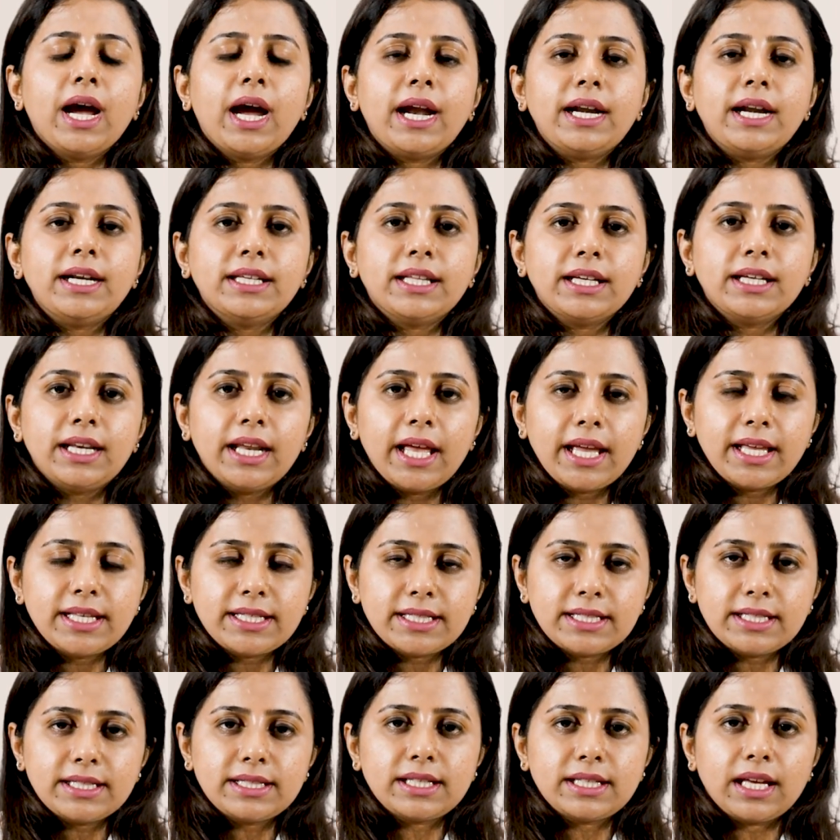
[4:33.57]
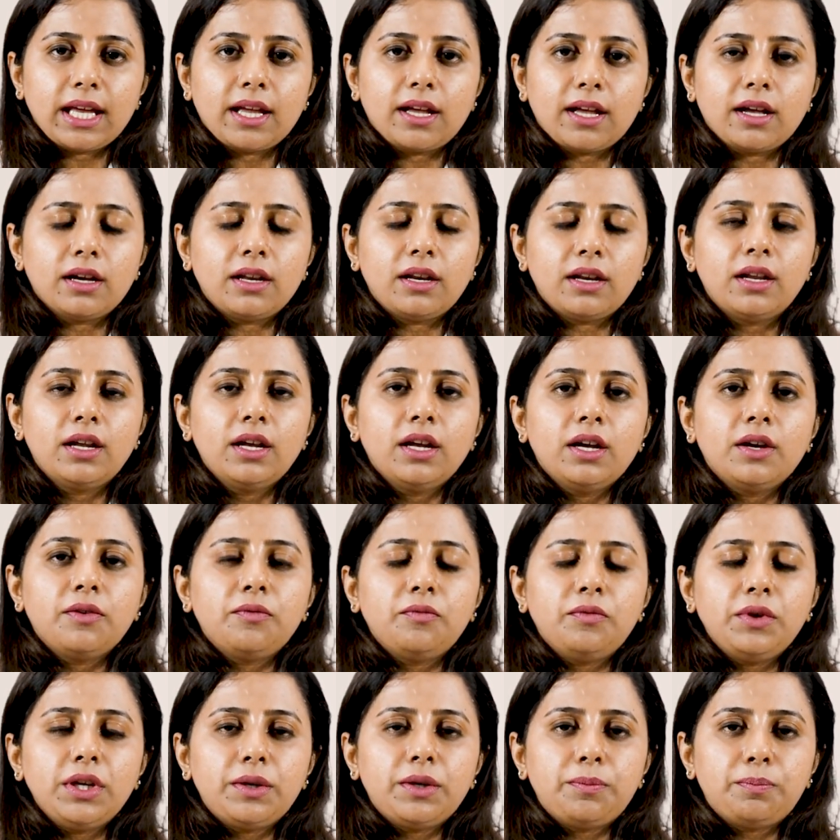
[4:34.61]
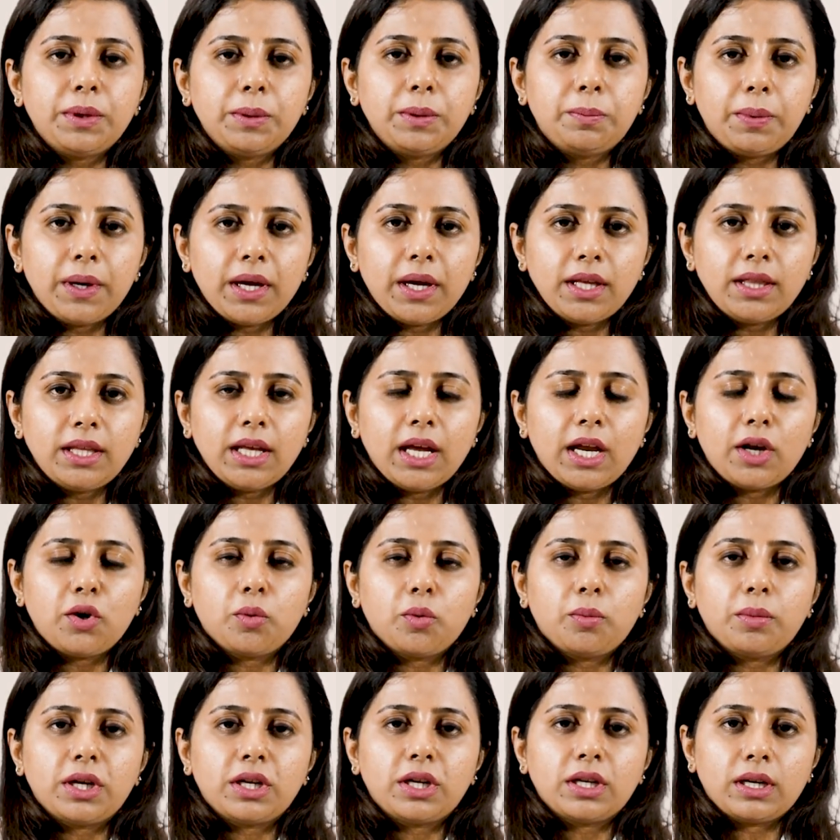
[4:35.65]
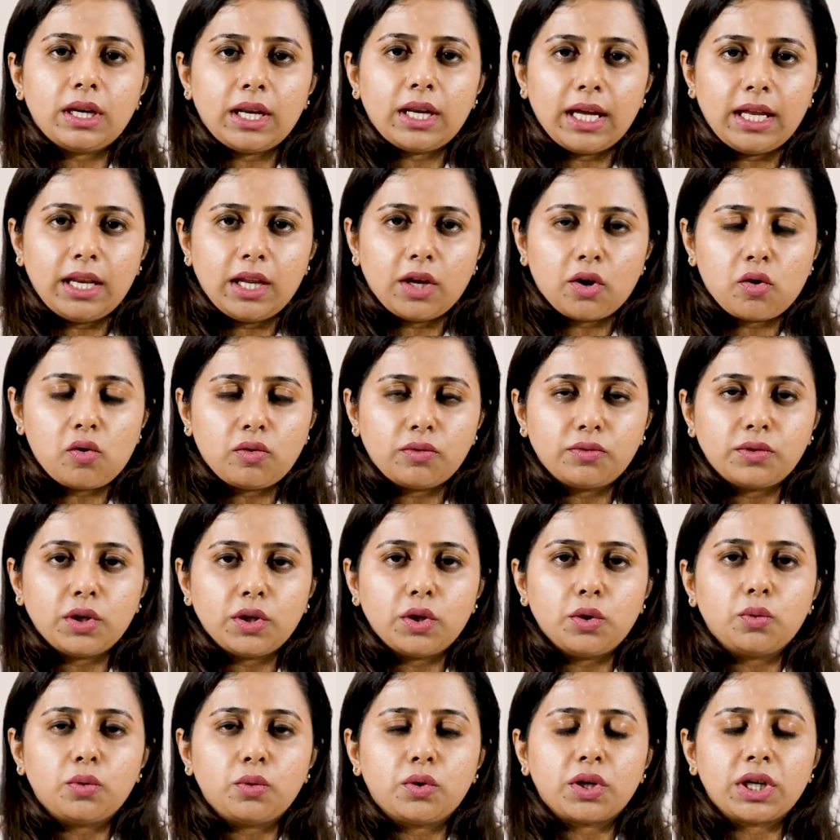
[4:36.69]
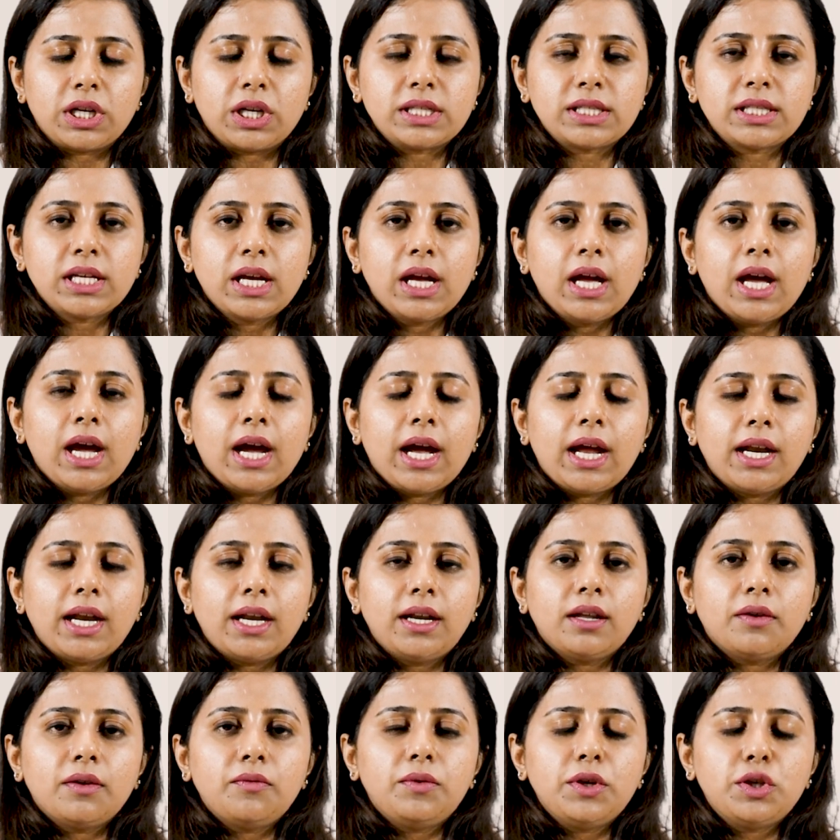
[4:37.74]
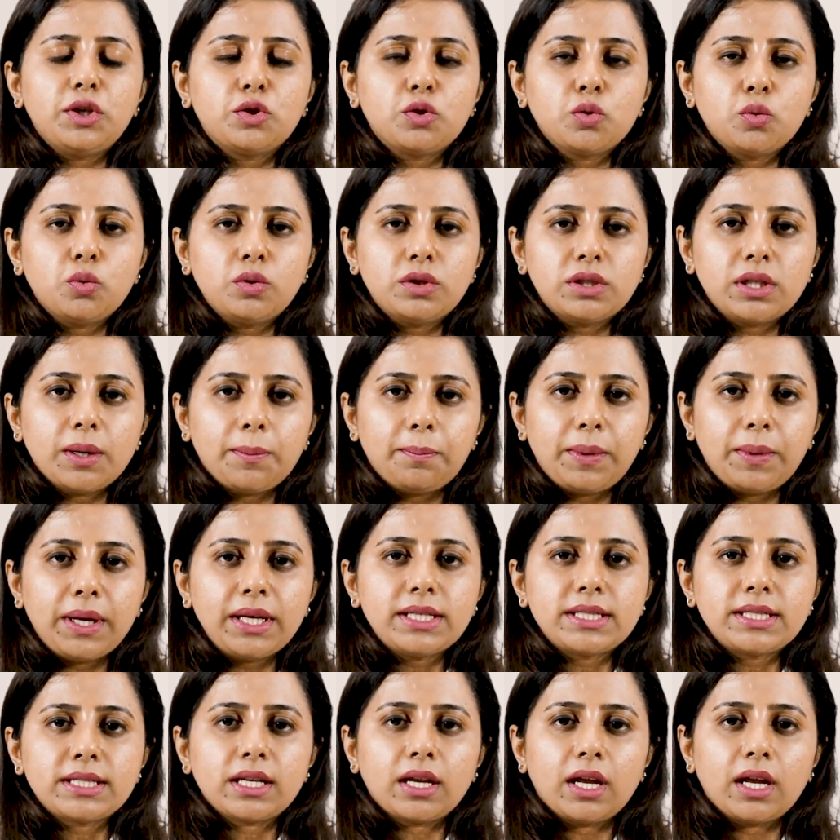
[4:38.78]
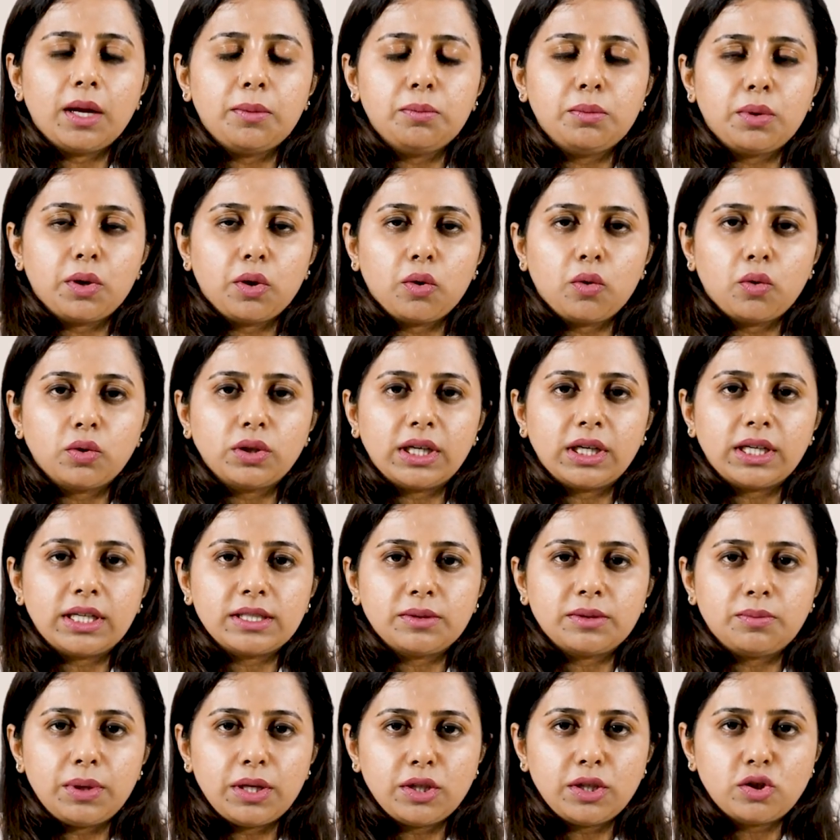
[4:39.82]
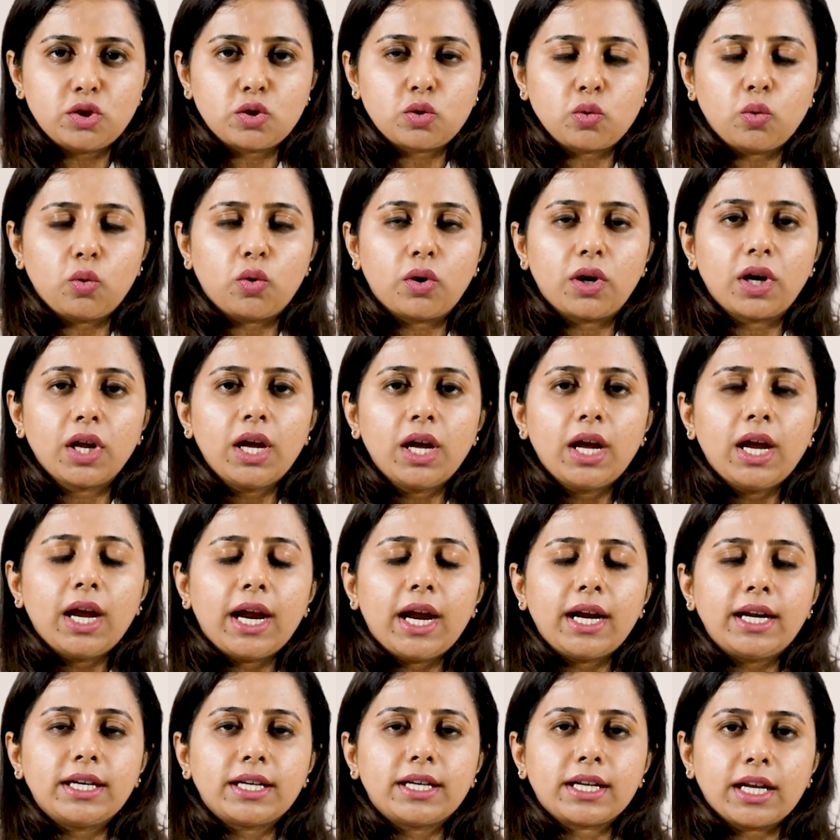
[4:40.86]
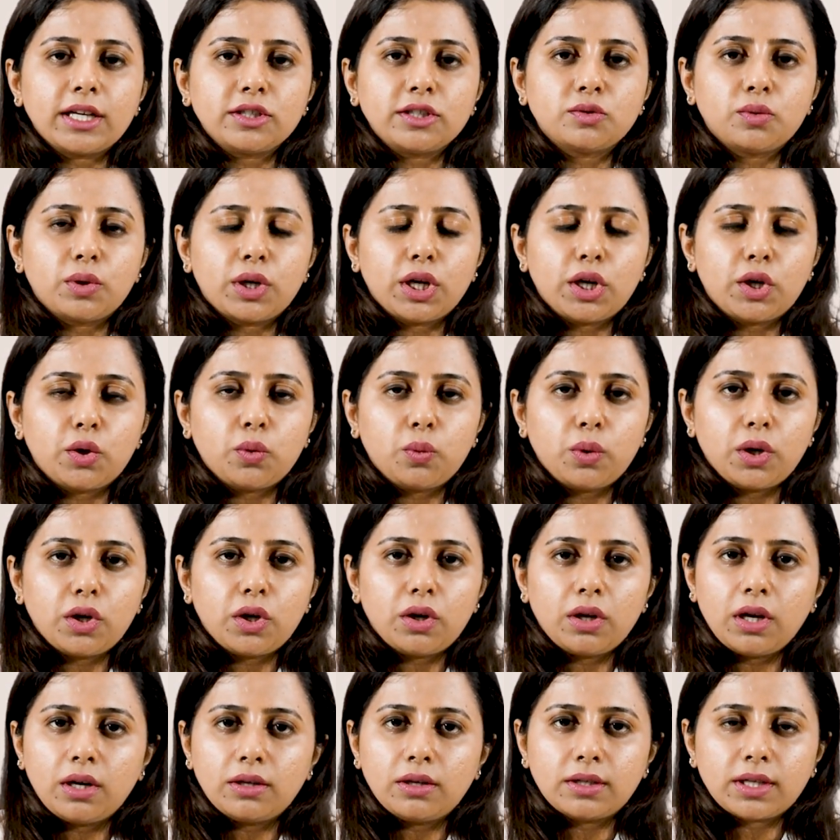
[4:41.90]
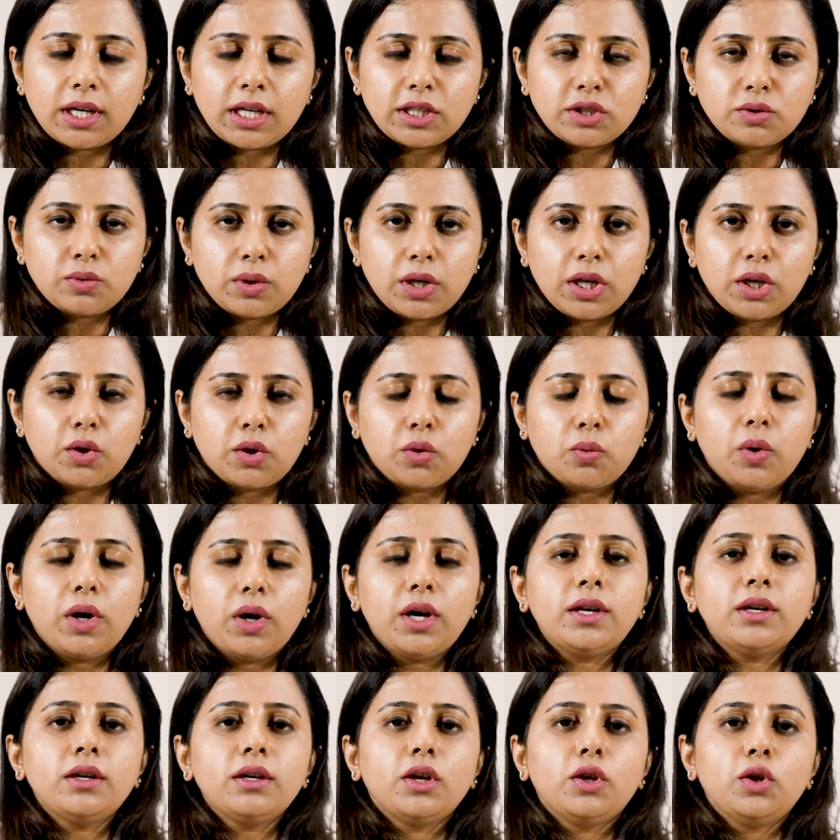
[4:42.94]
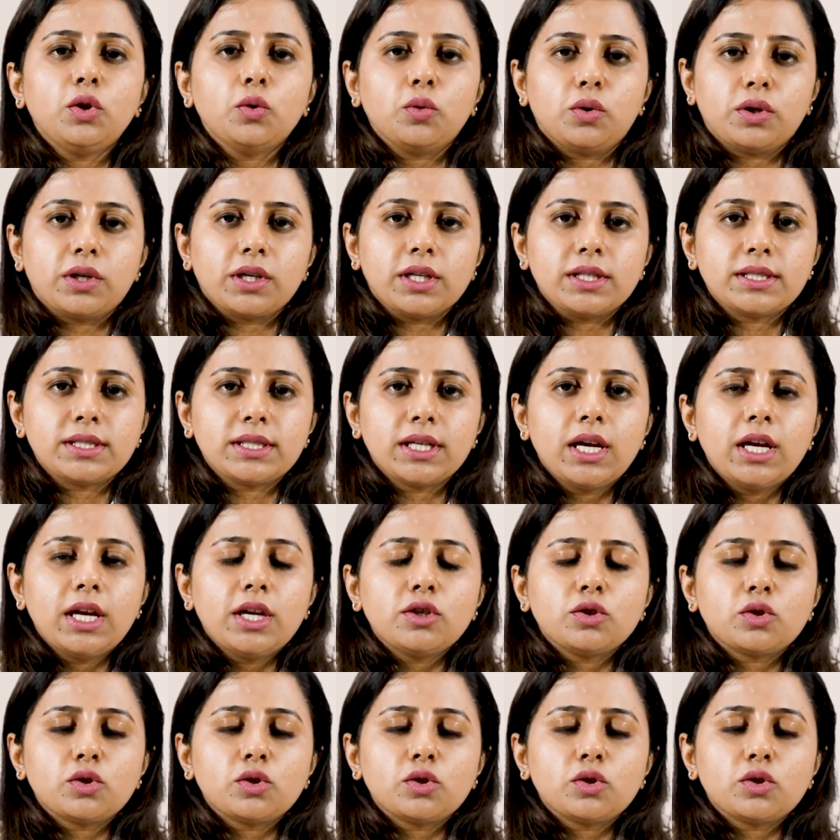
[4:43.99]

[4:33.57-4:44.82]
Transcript: And the next cycle, we prepare the endometrial lining of the uterus and we choose the best embryo that has been stored and transfer it to our uterus.